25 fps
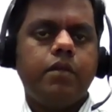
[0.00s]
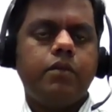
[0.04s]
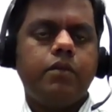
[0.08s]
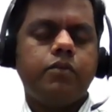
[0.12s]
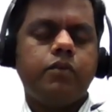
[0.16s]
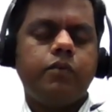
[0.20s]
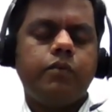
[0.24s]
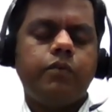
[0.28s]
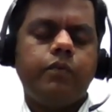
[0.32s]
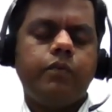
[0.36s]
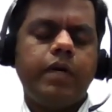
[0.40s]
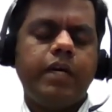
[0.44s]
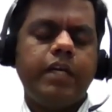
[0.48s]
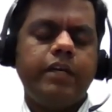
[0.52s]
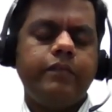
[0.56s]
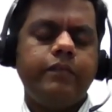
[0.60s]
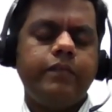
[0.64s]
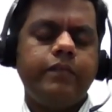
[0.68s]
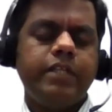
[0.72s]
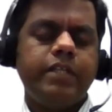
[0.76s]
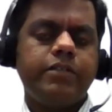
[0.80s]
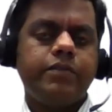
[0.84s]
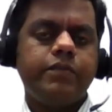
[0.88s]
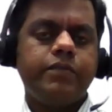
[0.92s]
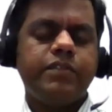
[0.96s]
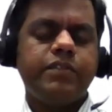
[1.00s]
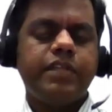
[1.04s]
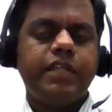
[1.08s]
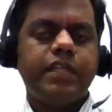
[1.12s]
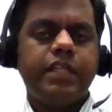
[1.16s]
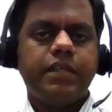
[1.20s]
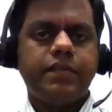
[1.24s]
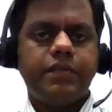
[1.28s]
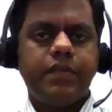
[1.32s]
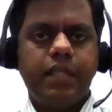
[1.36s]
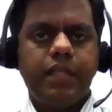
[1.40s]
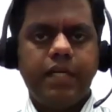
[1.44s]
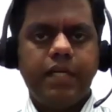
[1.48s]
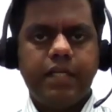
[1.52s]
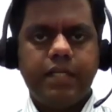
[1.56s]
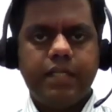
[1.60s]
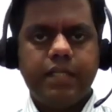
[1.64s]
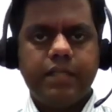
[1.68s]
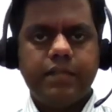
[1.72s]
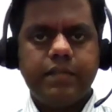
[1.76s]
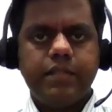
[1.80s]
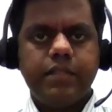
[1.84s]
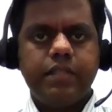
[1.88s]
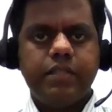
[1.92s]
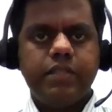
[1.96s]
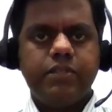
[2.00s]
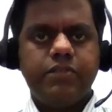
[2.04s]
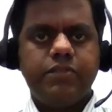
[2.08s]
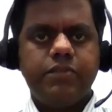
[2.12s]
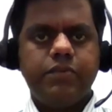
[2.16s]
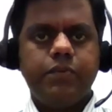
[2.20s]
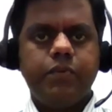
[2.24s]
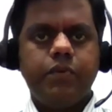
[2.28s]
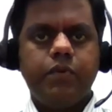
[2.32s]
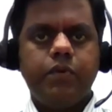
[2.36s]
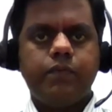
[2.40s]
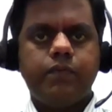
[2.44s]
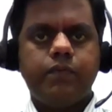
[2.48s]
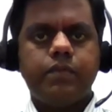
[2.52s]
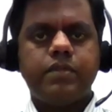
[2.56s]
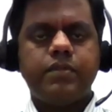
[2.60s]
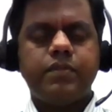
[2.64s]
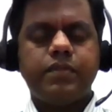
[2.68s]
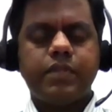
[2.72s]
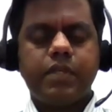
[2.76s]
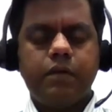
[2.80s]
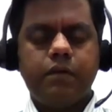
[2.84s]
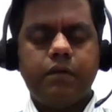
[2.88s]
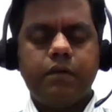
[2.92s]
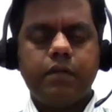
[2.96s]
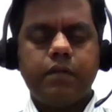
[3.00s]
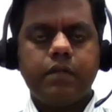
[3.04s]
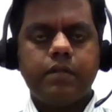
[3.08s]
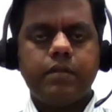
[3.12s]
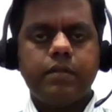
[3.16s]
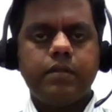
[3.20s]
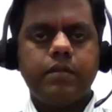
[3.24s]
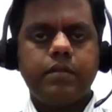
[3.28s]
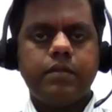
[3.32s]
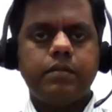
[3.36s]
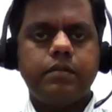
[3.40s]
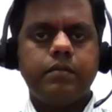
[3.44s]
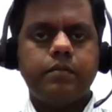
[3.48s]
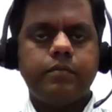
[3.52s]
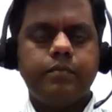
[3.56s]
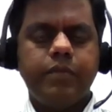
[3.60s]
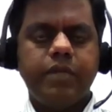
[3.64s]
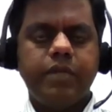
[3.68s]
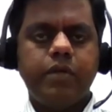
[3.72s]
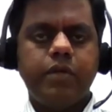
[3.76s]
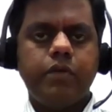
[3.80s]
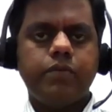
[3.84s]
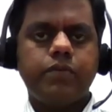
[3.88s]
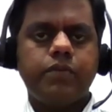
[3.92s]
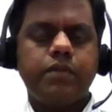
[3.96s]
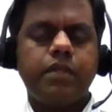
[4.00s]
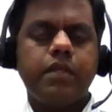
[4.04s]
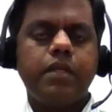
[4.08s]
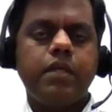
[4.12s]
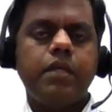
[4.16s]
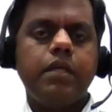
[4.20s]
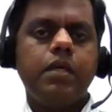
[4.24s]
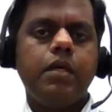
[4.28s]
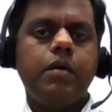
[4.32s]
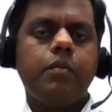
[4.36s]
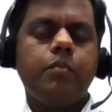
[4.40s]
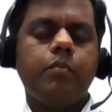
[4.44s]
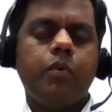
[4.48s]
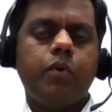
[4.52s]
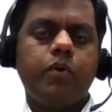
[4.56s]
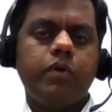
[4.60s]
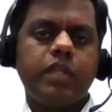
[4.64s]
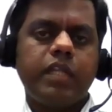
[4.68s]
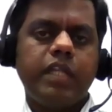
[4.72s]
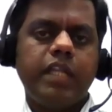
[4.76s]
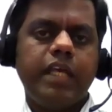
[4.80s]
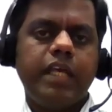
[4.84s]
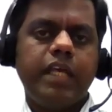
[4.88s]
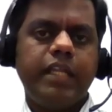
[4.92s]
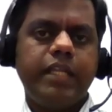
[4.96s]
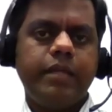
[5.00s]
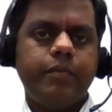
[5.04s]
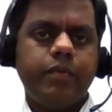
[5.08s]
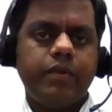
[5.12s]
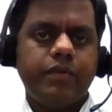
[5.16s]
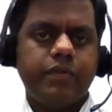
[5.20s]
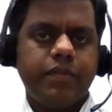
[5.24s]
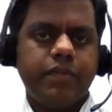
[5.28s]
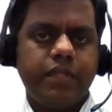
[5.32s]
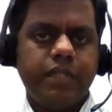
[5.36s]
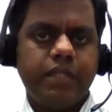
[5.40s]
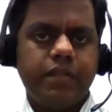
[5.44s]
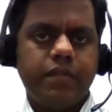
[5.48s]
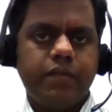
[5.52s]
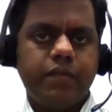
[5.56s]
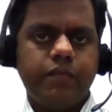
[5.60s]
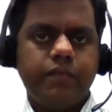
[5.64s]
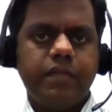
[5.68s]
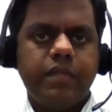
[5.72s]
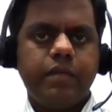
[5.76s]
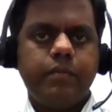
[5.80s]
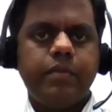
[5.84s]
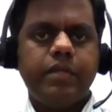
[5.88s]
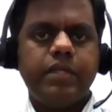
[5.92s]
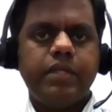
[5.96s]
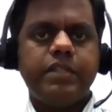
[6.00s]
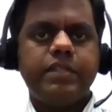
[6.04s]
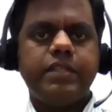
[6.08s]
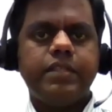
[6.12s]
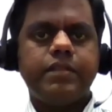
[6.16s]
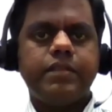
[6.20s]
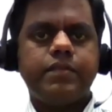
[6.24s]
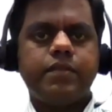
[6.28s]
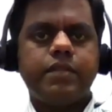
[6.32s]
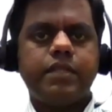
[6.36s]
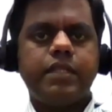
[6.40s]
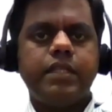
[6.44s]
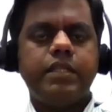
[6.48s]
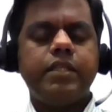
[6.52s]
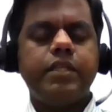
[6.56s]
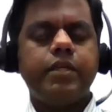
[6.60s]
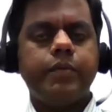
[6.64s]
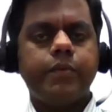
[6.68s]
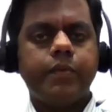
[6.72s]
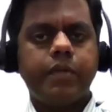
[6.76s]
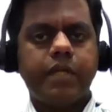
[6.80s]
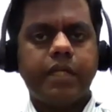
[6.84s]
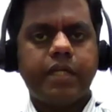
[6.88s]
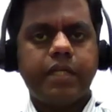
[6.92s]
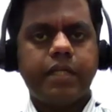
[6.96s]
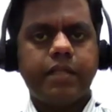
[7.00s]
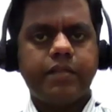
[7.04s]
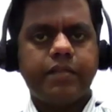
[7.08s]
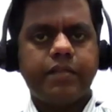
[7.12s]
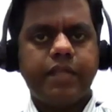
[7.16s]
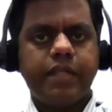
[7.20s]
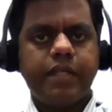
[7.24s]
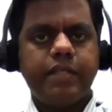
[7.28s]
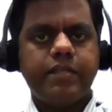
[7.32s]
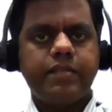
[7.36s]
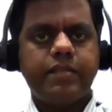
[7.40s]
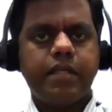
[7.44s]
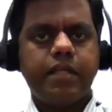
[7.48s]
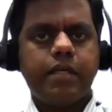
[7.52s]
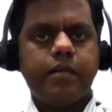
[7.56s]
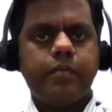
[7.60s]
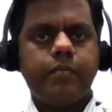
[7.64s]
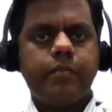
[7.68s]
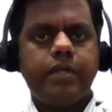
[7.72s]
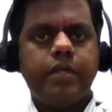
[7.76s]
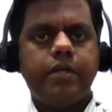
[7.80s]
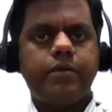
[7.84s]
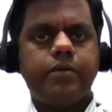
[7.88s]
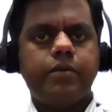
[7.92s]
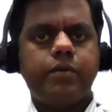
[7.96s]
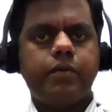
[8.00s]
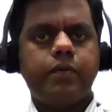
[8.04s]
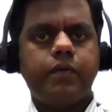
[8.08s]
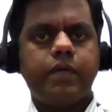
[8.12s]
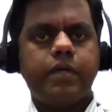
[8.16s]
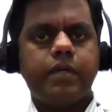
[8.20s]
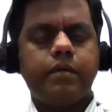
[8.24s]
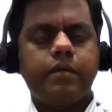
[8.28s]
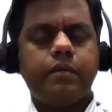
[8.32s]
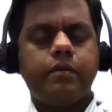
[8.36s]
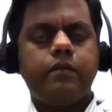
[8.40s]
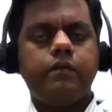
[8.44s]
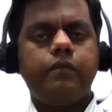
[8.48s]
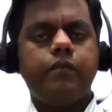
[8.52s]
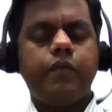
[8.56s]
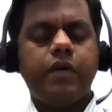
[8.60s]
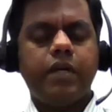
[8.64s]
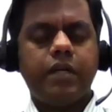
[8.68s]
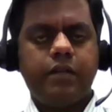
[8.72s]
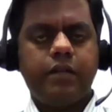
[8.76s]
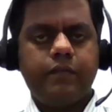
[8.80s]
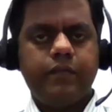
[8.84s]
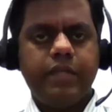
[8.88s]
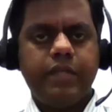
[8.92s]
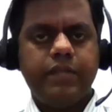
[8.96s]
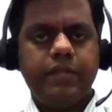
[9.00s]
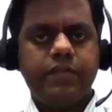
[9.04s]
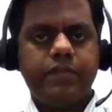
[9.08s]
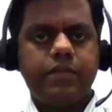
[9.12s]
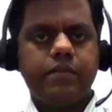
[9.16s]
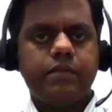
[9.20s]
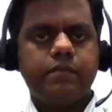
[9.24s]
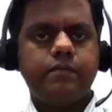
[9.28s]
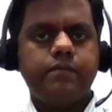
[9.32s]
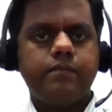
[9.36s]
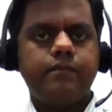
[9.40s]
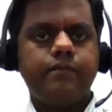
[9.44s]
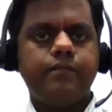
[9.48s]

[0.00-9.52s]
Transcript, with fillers: So why we should seriously address this issue of scour? because more than 80% of the bridges in the United States are built over waterways.